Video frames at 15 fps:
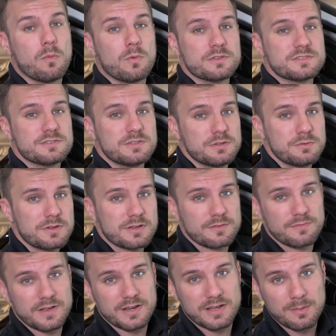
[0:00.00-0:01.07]
Once you do, you're
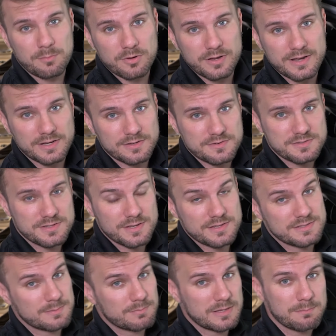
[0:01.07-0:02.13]
gonna find a couple connectors,
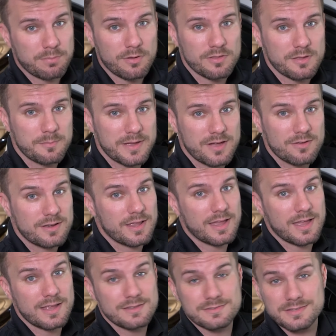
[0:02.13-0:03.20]
simply pull them out
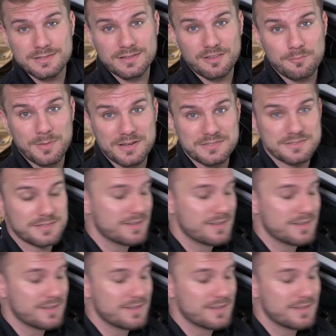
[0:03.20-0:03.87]
and set the glove box